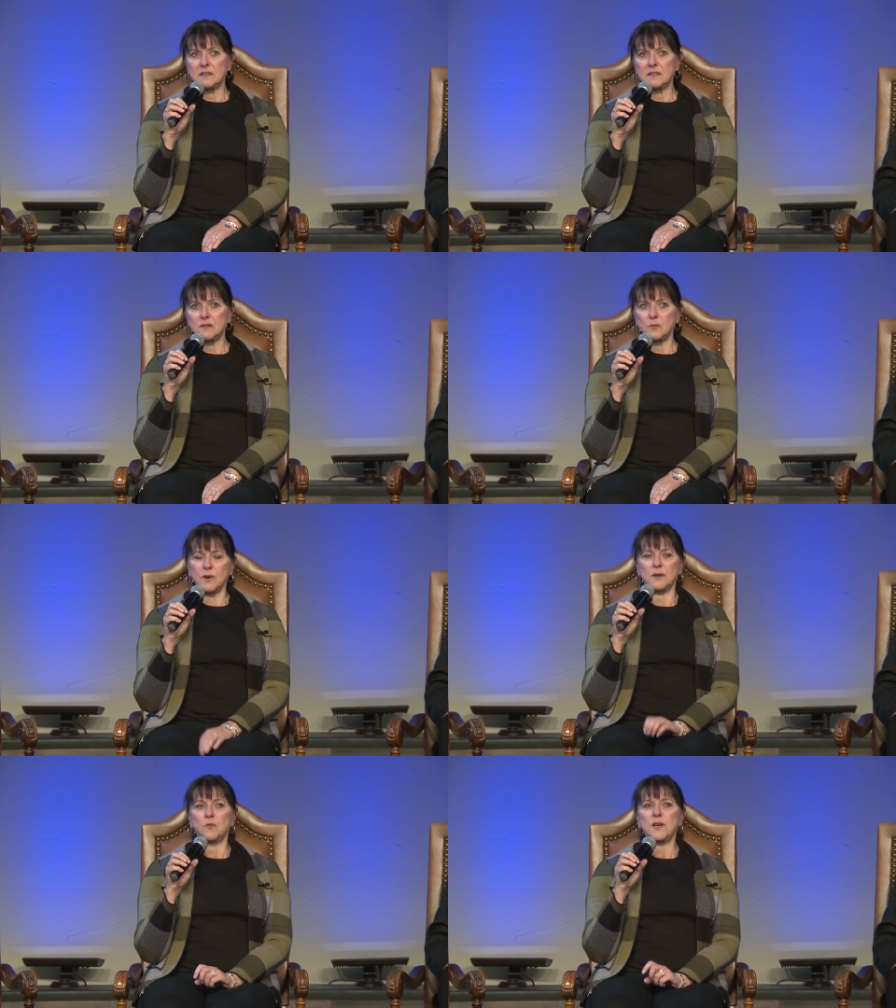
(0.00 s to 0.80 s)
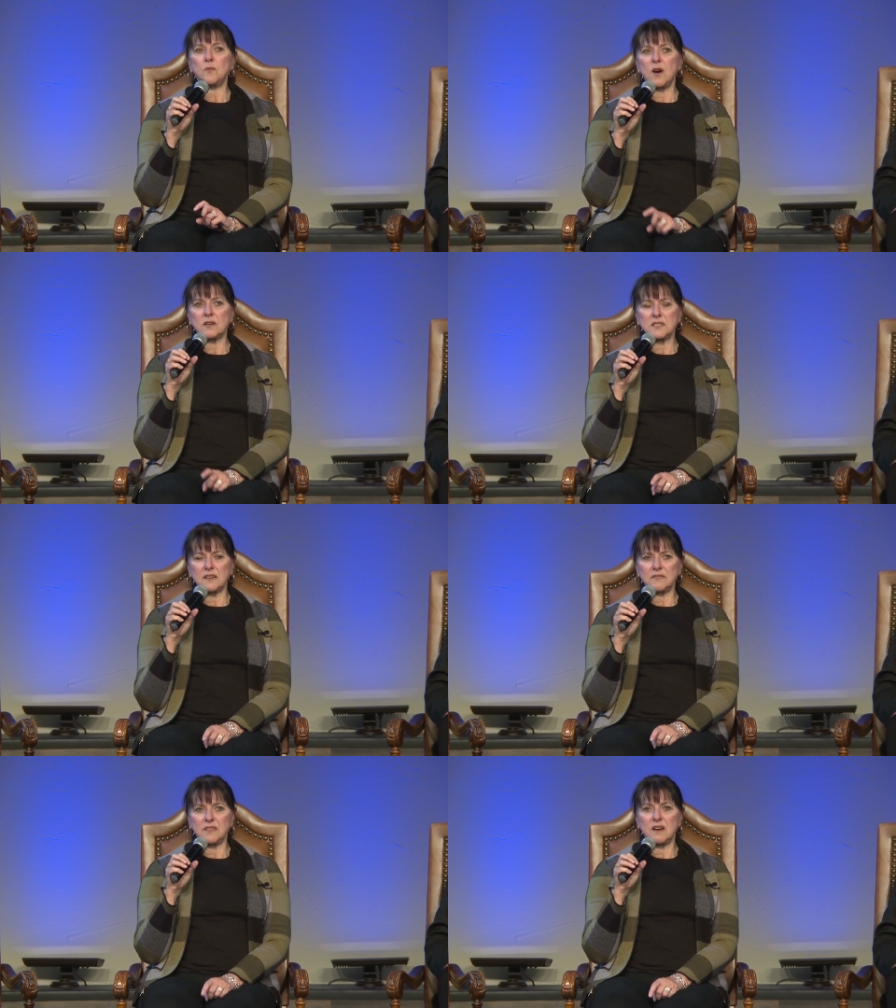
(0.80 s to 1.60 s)
When we walked out
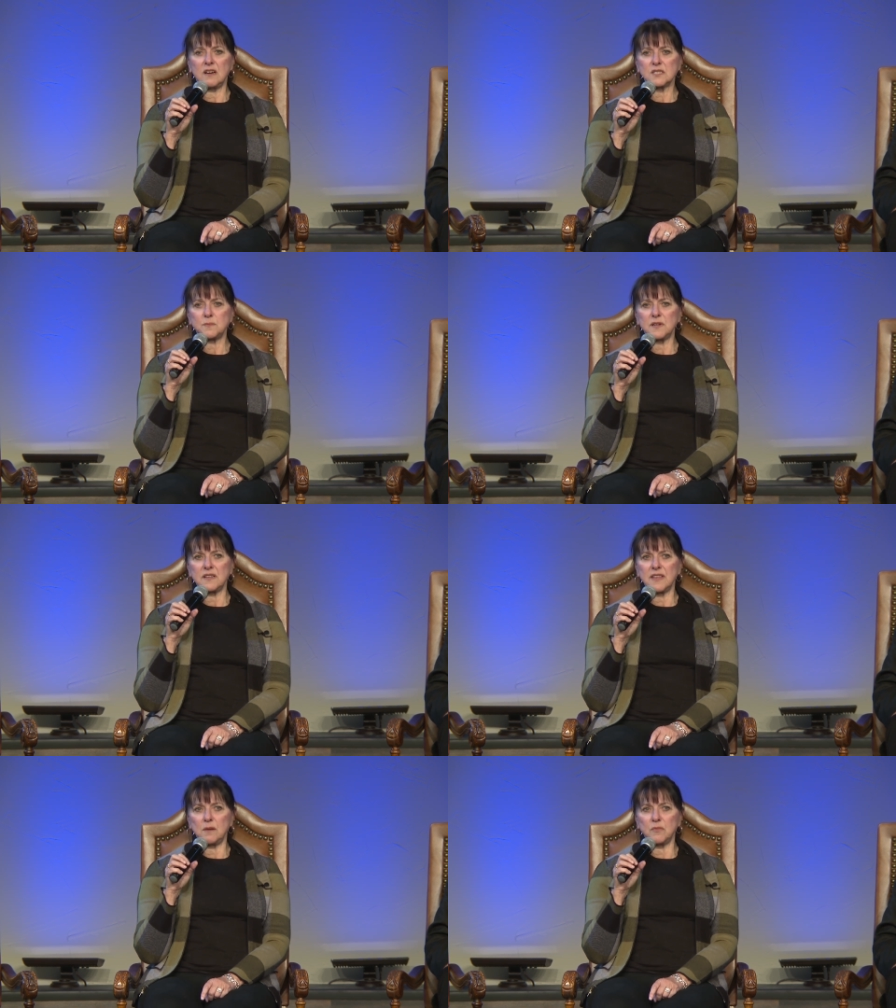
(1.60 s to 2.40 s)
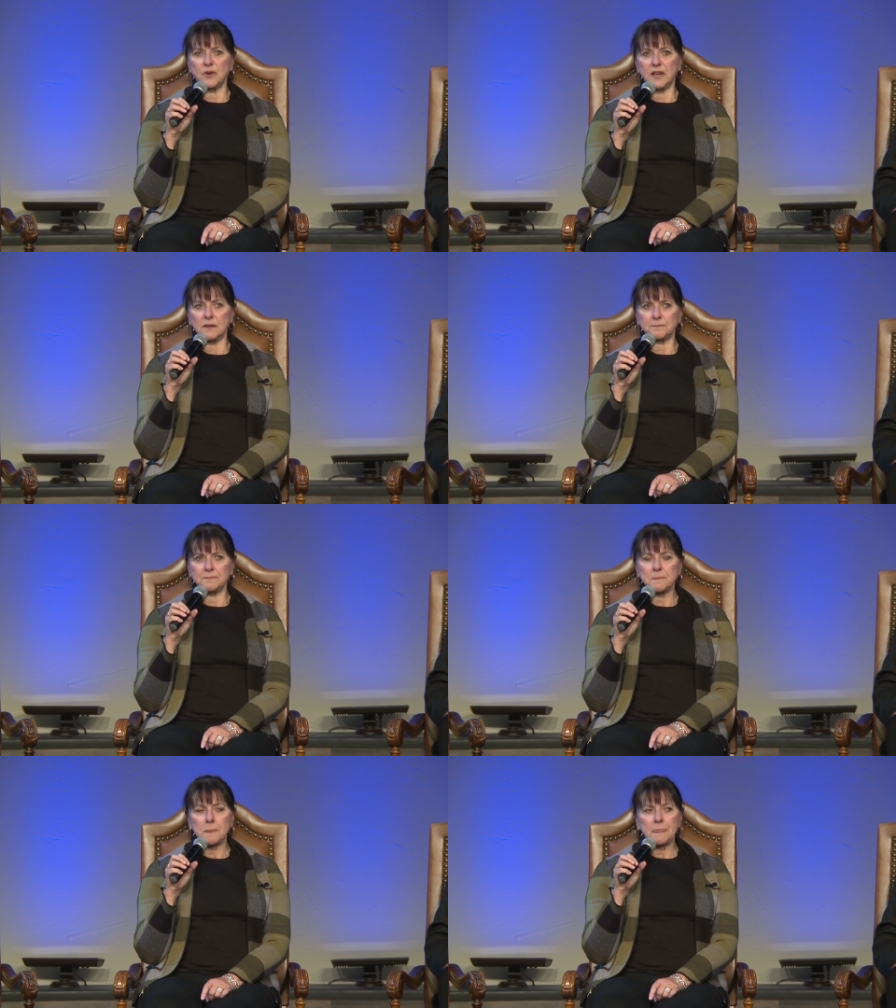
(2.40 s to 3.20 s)
of the hospital that morning,
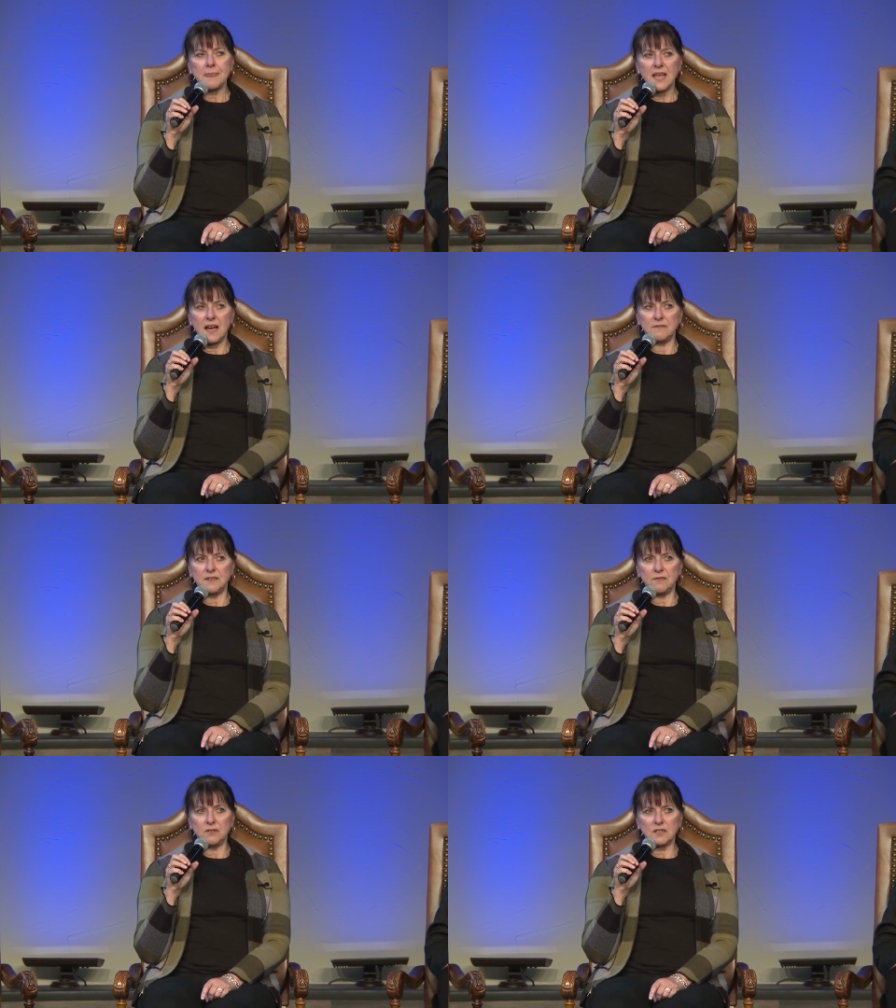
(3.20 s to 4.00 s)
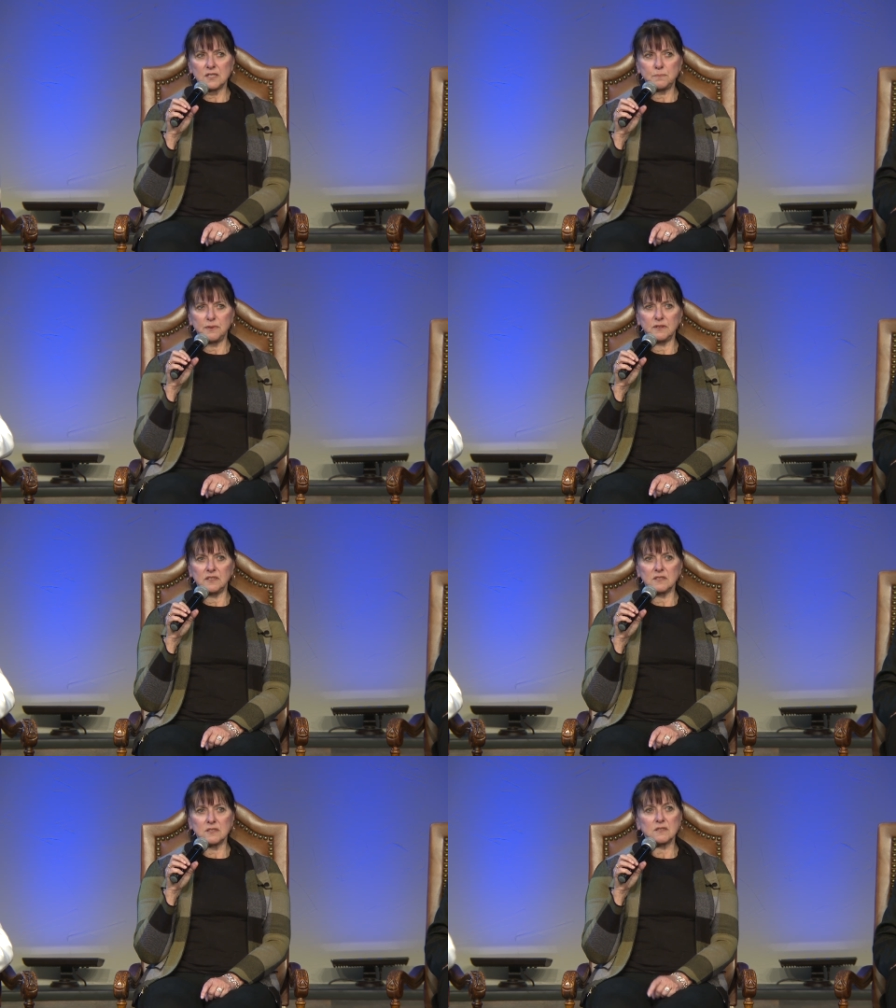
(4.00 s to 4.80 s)
I've never
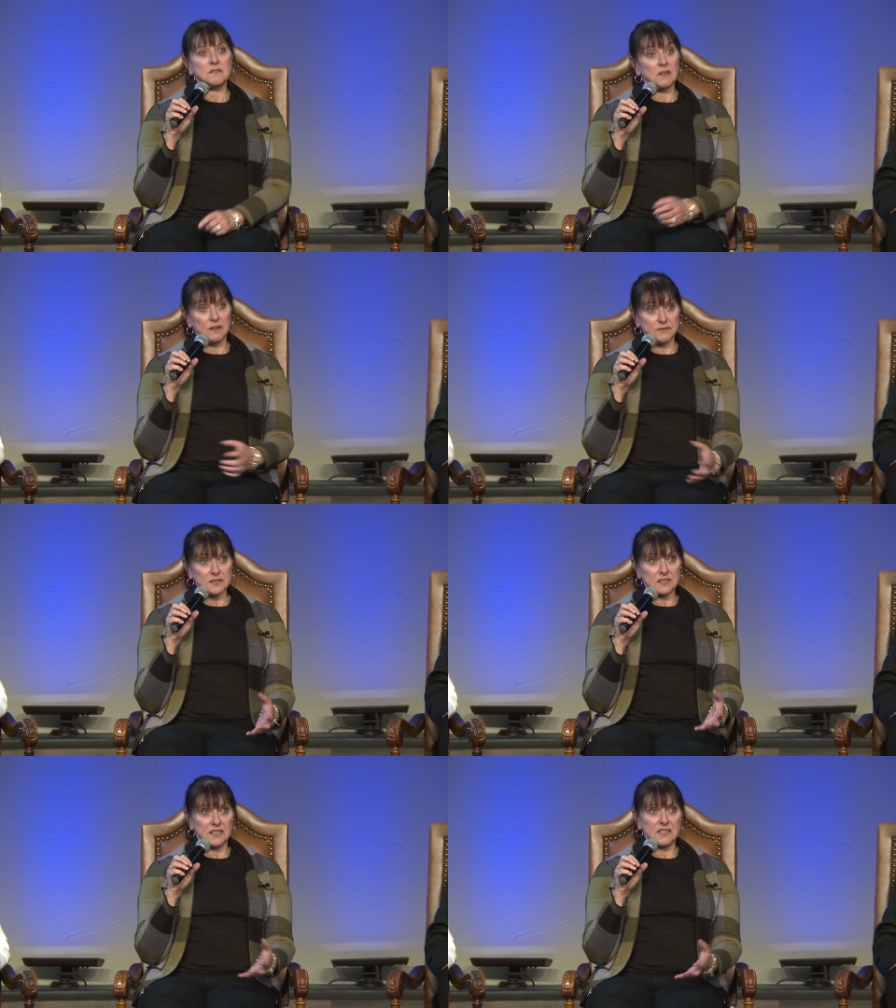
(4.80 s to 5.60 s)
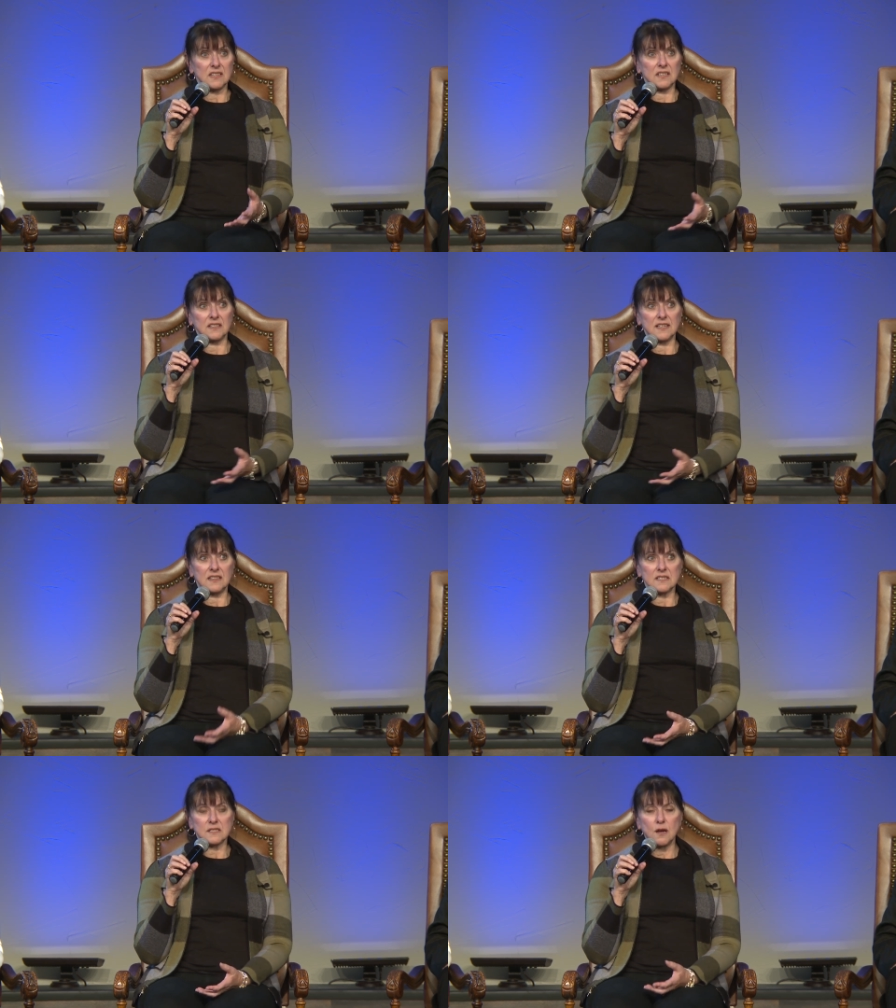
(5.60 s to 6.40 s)
experienced, obviously, anything like
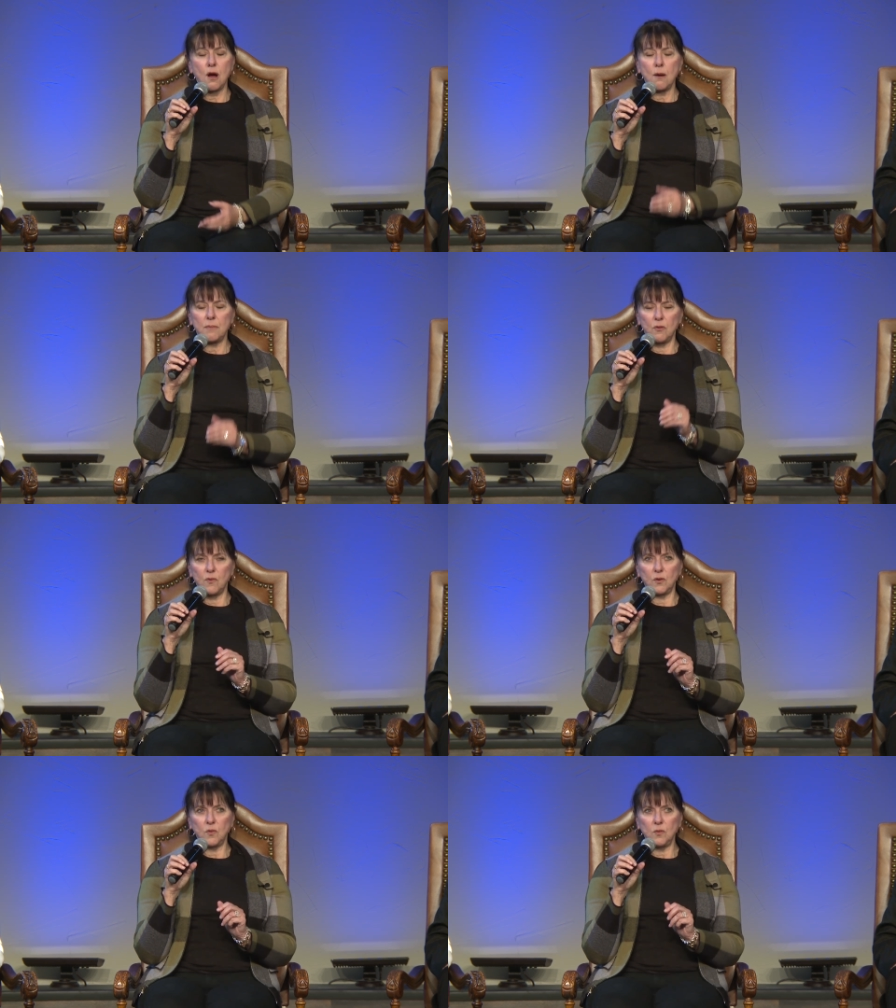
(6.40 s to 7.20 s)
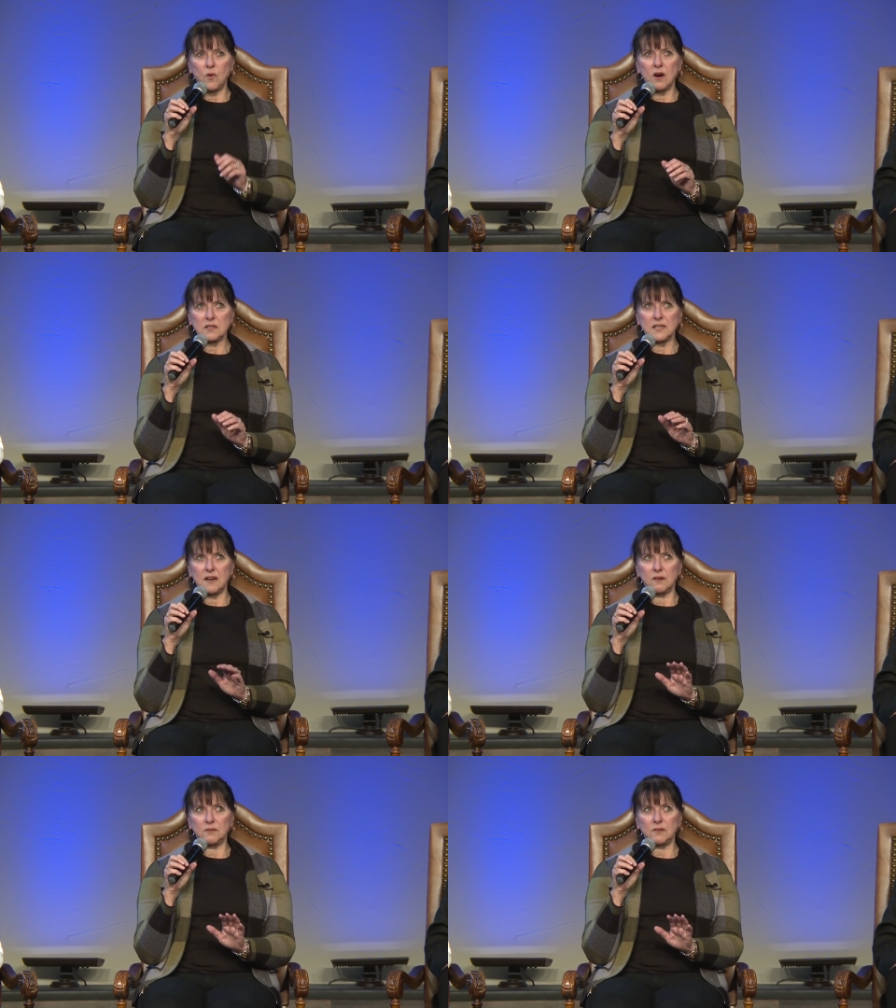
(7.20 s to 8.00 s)
this, but when we walked
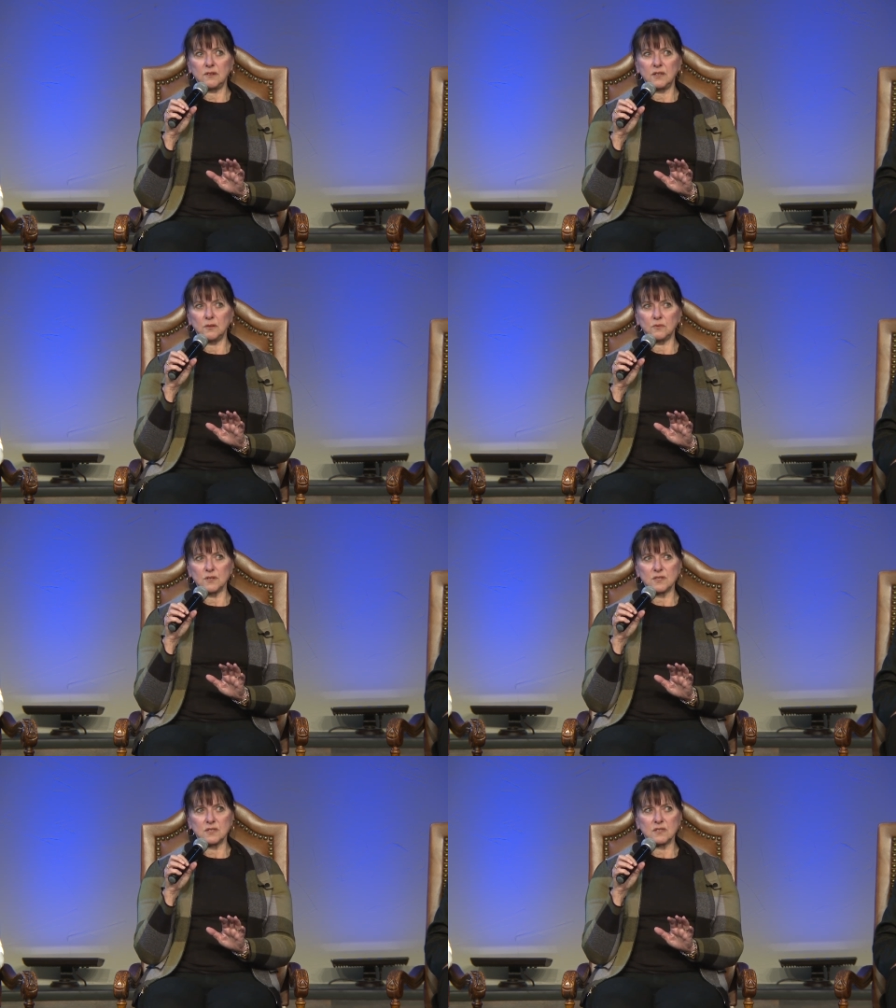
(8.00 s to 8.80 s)
out, it was